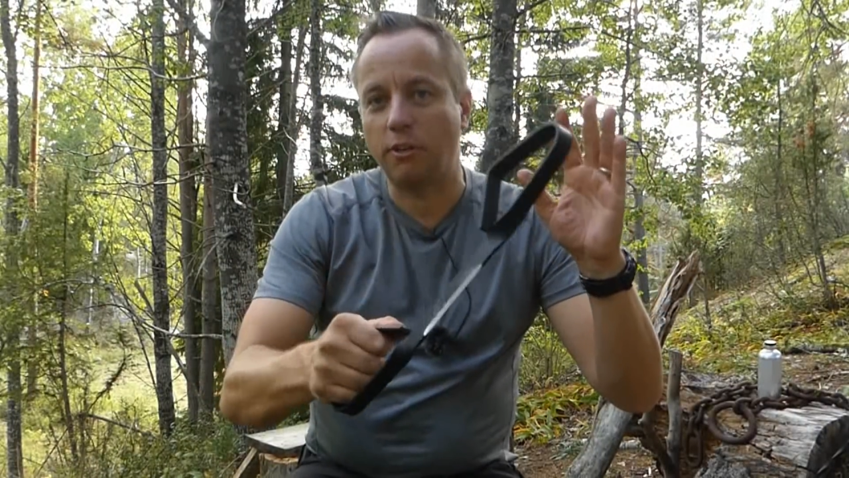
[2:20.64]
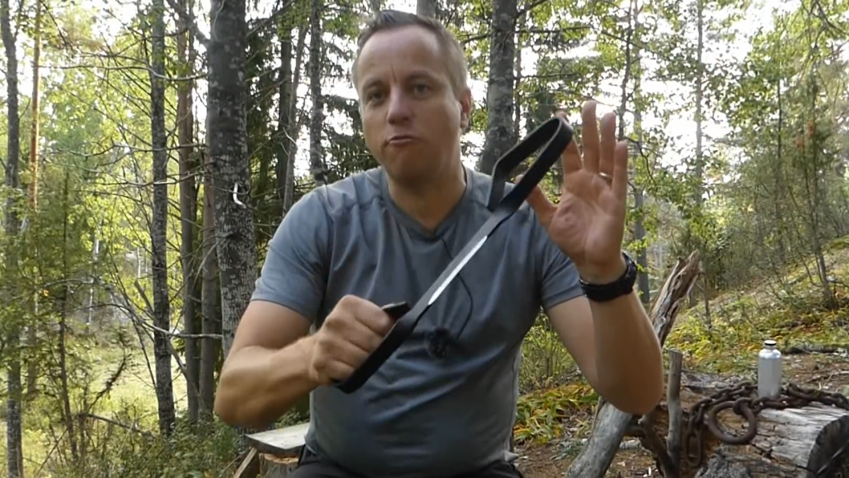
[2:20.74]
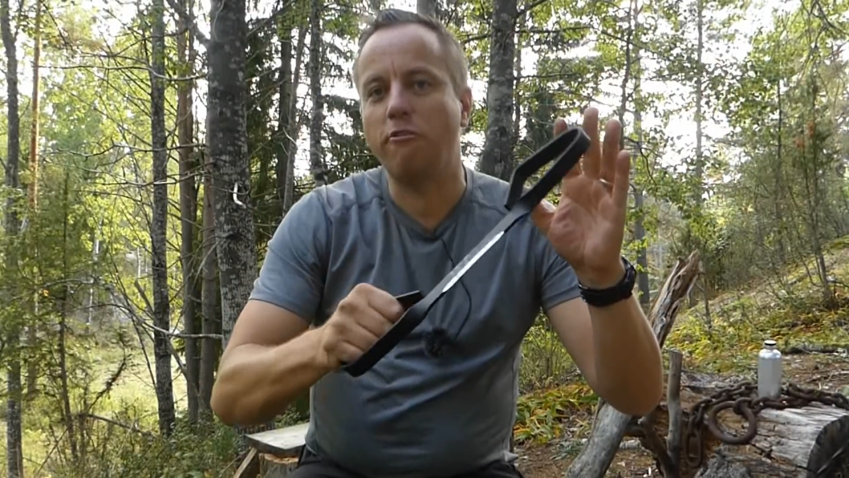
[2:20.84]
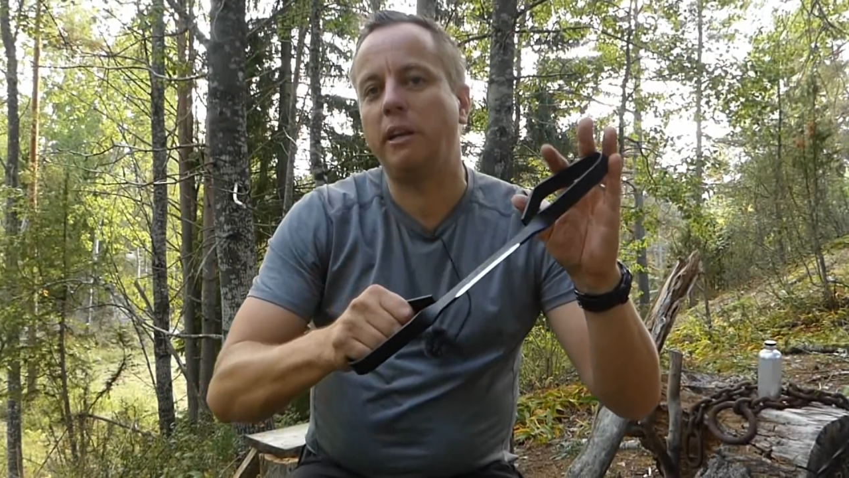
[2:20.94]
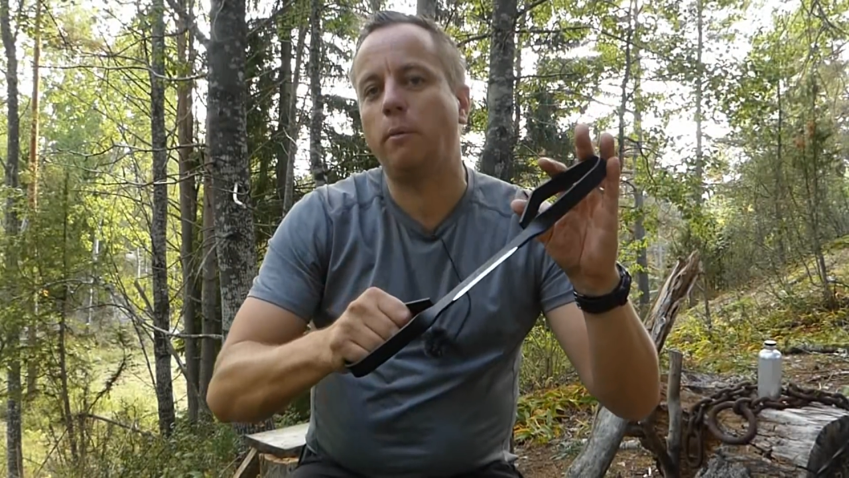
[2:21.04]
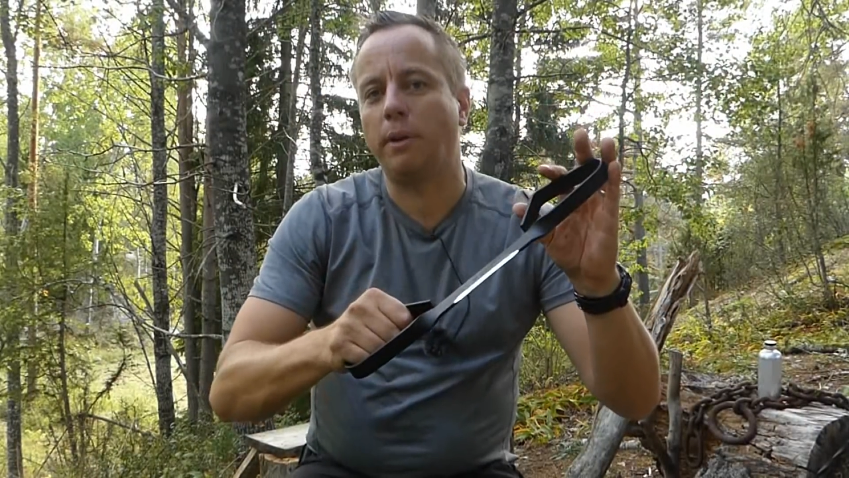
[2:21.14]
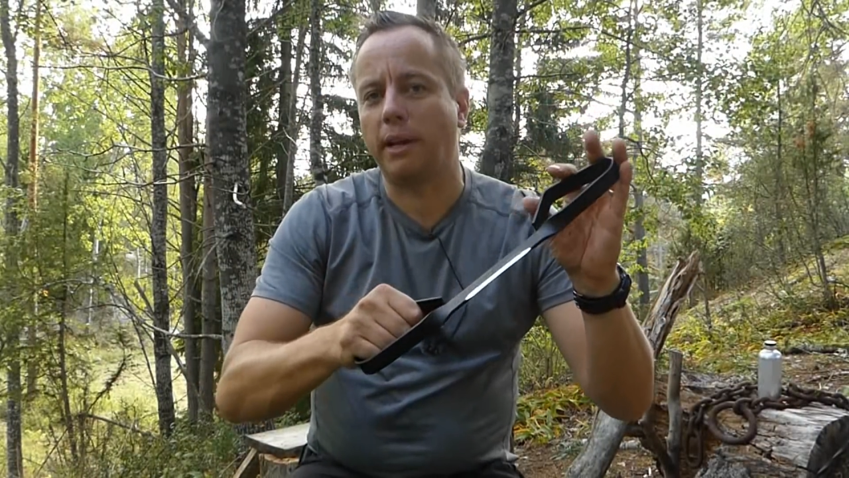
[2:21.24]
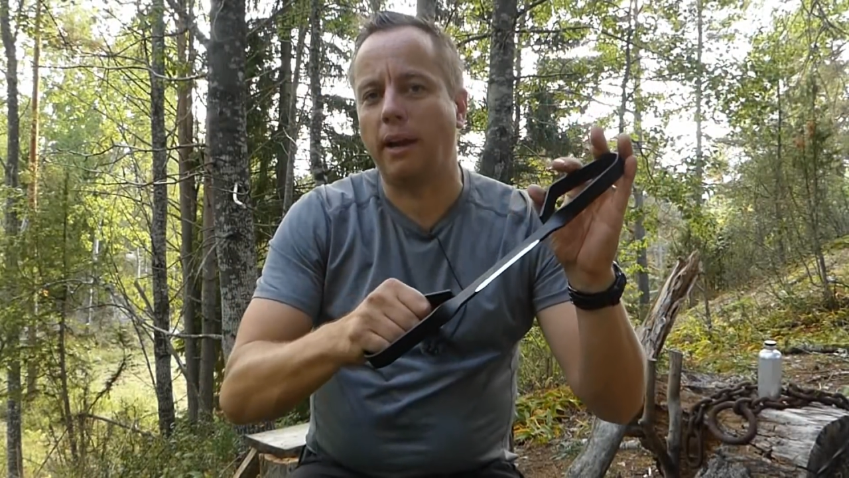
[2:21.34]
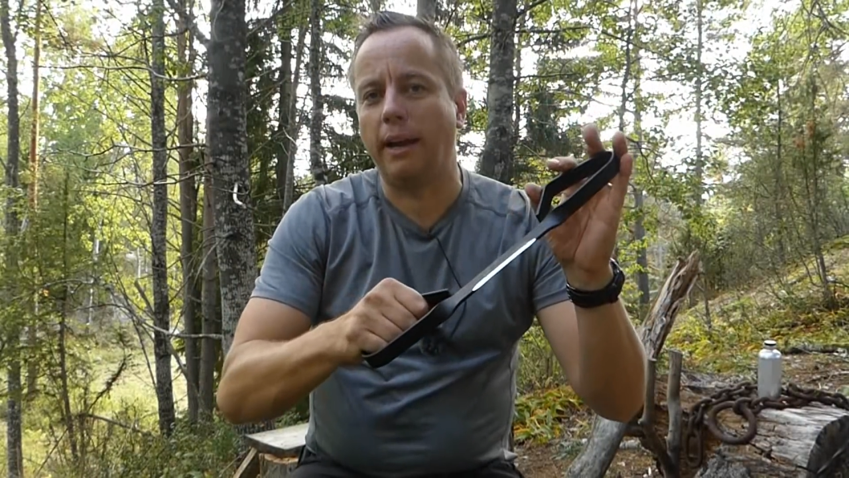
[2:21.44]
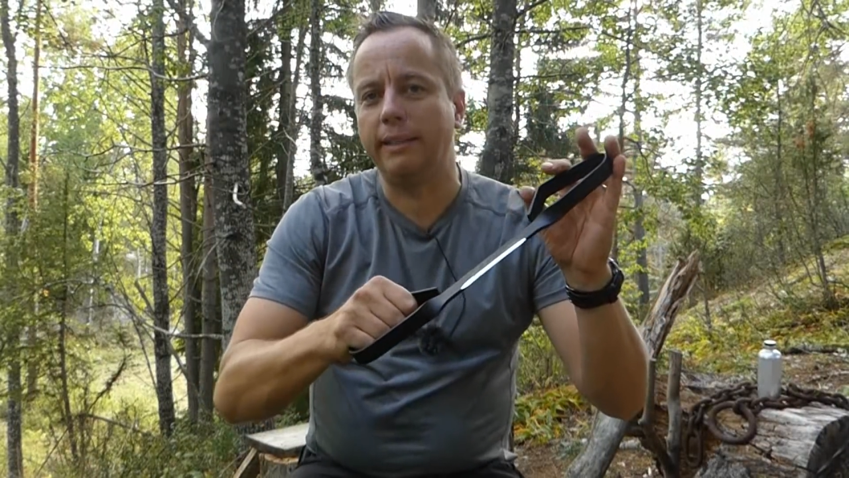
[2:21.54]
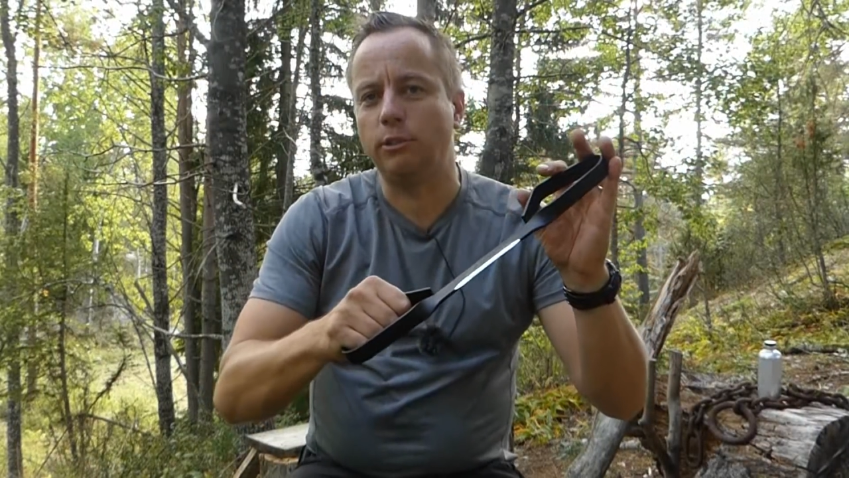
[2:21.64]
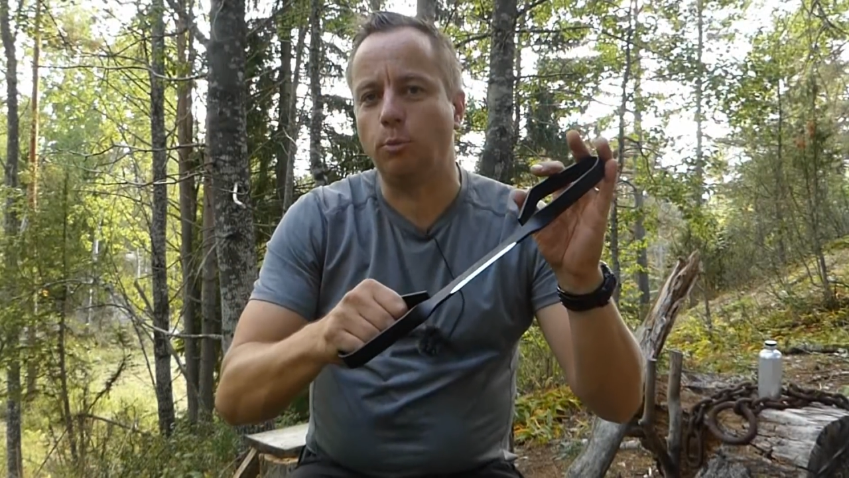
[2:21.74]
really want to cut into